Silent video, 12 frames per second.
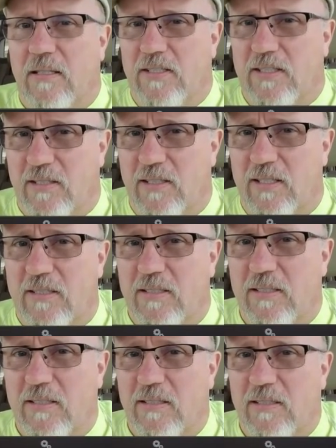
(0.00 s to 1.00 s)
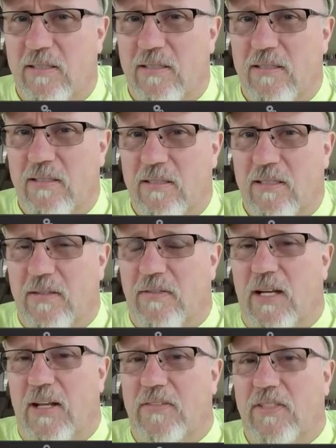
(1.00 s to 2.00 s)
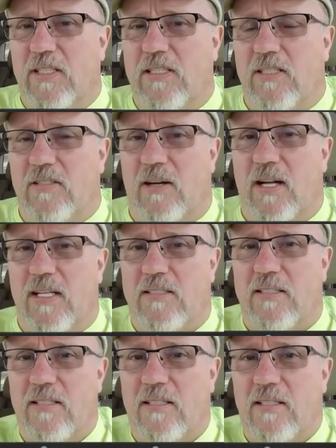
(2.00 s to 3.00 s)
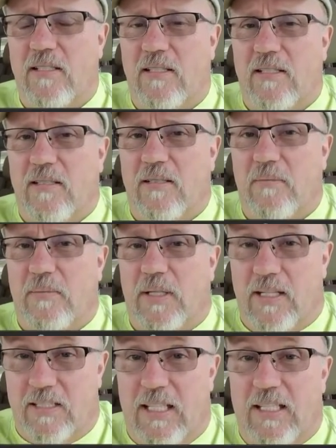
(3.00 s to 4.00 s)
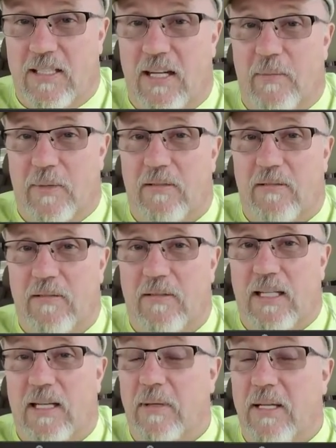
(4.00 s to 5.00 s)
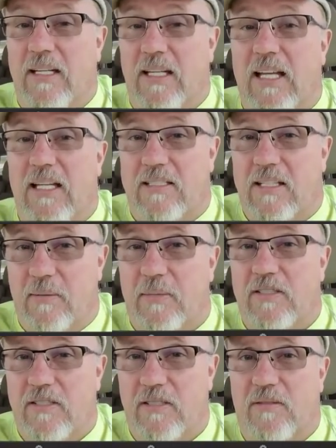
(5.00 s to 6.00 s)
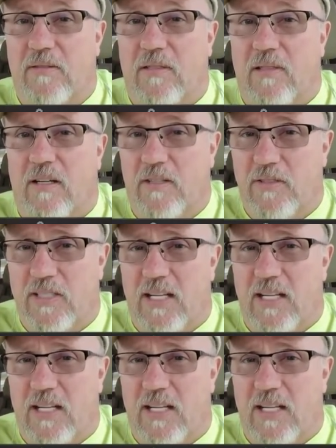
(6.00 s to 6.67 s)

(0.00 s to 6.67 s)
Are you serious? Give your life to Jesus Christ, because he's coming. And I mean, he is coming soon. Are you